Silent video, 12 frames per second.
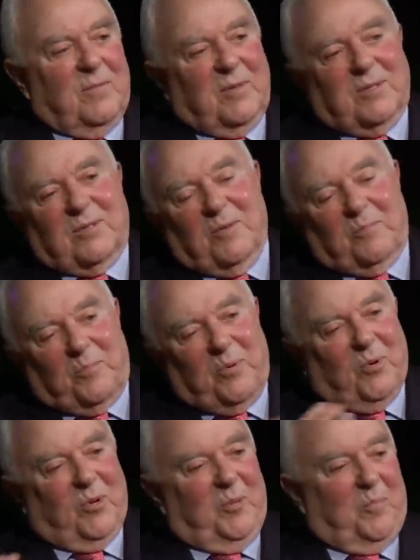this is a
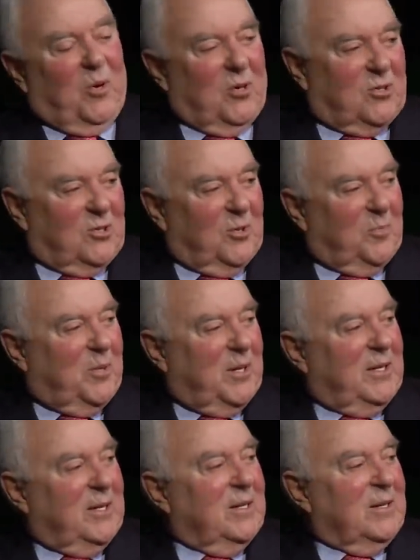purely personal
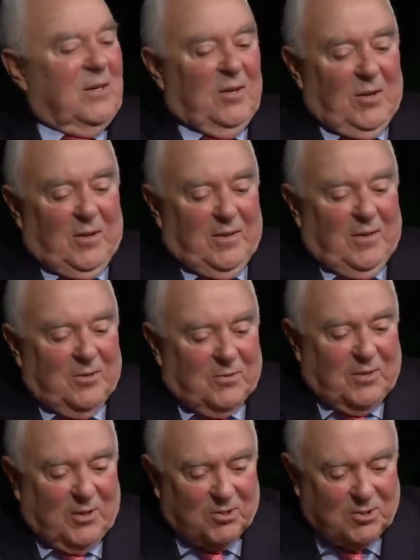opinion. There's,
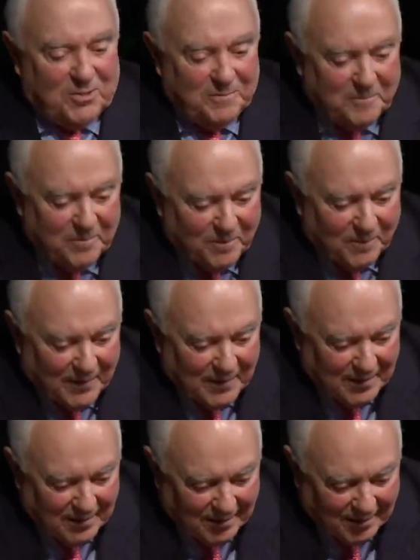there's
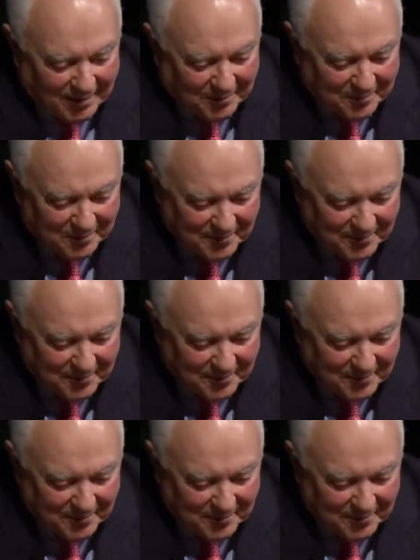uh,